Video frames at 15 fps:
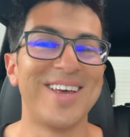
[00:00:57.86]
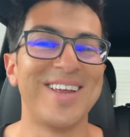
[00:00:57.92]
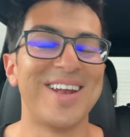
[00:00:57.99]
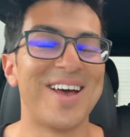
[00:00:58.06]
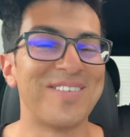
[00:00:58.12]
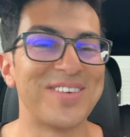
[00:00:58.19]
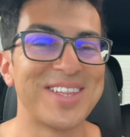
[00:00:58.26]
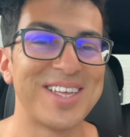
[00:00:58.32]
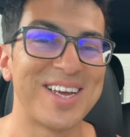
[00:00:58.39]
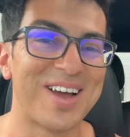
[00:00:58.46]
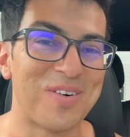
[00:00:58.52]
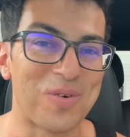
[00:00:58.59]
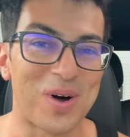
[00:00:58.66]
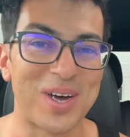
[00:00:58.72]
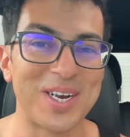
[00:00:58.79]
and everything I
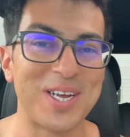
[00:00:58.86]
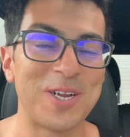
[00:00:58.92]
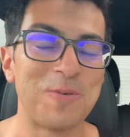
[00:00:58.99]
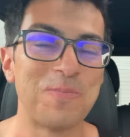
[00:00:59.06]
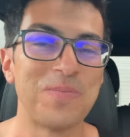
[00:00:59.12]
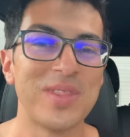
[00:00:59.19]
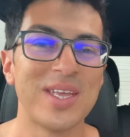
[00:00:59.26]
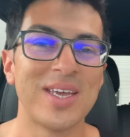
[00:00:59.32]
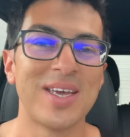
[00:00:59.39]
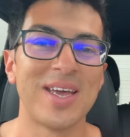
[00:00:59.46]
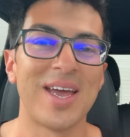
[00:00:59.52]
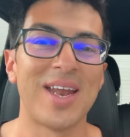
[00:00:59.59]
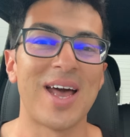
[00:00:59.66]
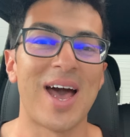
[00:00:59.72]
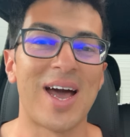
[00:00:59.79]
wanted
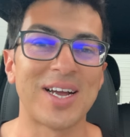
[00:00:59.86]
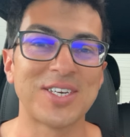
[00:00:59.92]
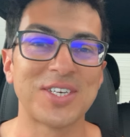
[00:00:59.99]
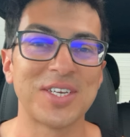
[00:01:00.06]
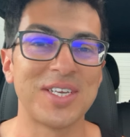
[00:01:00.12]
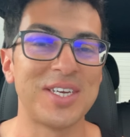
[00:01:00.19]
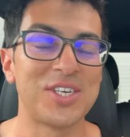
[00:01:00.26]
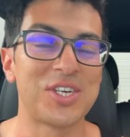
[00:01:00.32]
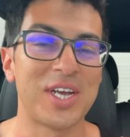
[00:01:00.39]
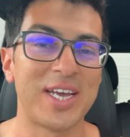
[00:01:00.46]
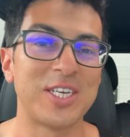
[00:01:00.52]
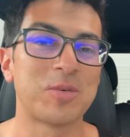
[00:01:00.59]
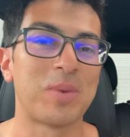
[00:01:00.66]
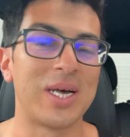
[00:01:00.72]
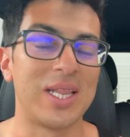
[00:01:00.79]
and actually
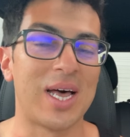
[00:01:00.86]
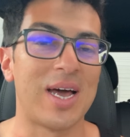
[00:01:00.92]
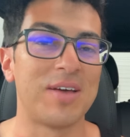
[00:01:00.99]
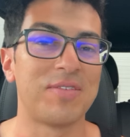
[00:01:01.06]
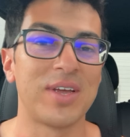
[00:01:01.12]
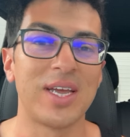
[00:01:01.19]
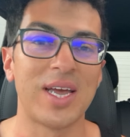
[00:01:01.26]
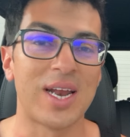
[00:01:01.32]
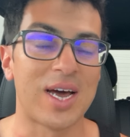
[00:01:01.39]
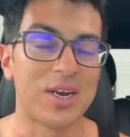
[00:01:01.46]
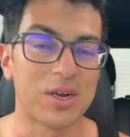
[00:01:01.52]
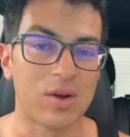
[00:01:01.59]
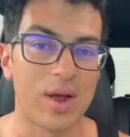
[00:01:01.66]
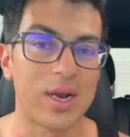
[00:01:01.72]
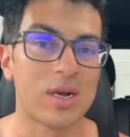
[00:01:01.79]
change my life and get out
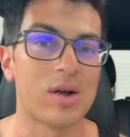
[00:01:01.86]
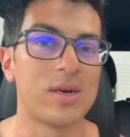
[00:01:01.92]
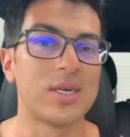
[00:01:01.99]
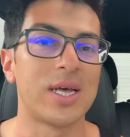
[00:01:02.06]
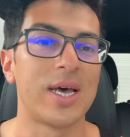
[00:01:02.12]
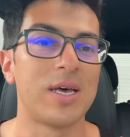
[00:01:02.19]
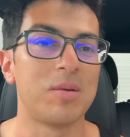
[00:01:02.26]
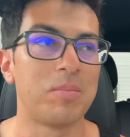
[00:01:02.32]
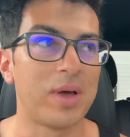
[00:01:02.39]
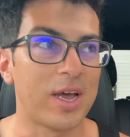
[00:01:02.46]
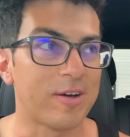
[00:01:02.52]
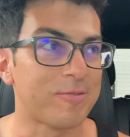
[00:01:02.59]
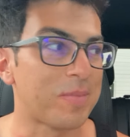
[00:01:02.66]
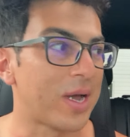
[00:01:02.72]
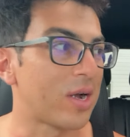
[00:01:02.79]
of credit card debt and pay
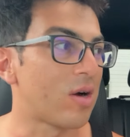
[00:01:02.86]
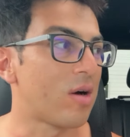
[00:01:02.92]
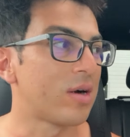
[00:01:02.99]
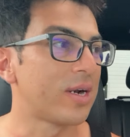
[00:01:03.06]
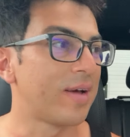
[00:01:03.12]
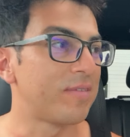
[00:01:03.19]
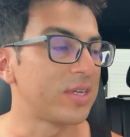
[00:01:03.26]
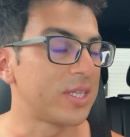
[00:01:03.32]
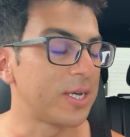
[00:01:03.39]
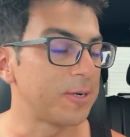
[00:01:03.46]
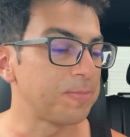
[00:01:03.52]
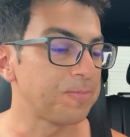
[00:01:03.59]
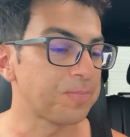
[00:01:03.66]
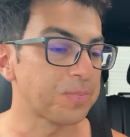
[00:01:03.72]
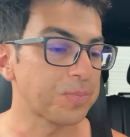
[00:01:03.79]
off my car and everything.